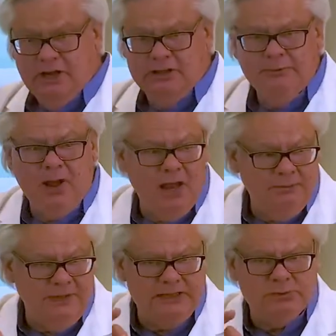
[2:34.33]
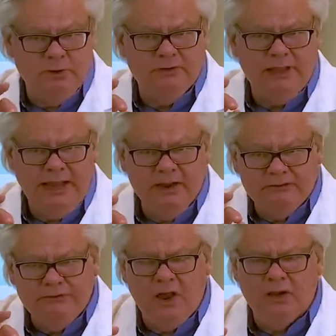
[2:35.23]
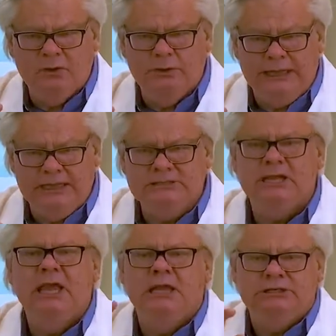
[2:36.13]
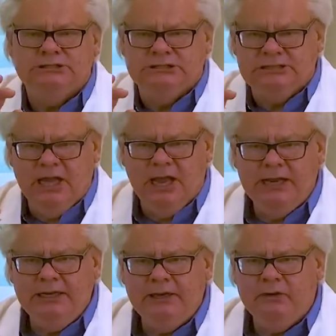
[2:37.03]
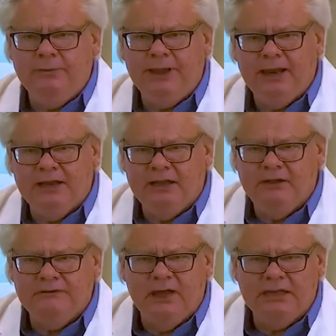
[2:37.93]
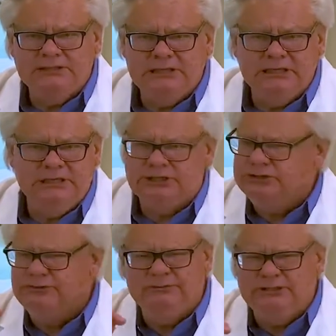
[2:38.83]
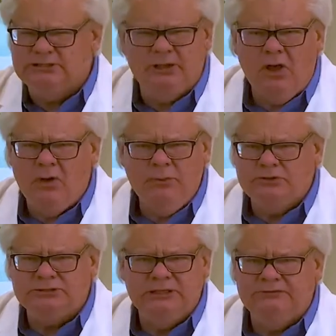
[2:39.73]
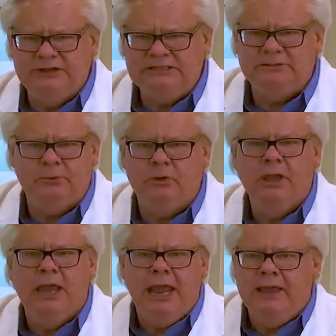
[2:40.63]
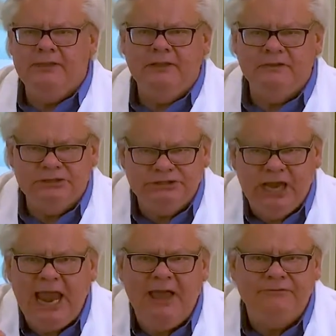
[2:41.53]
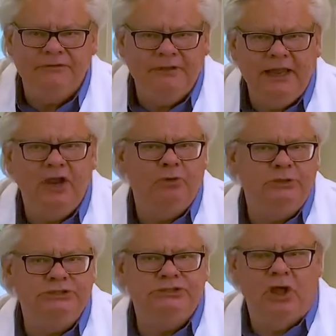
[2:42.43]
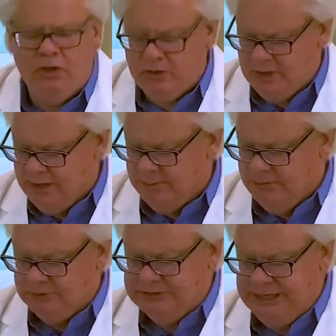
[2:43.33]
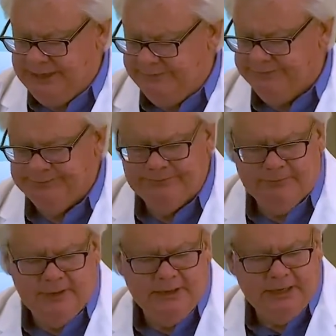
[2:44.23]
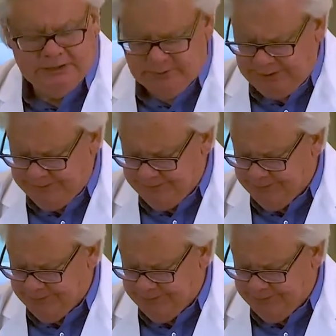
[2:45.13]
on the bottom. That's where the hair follicle is. Just a tiny little bit of skin tissue, just almost invisible, and then the shaft of the hair, which is all protein. Next one.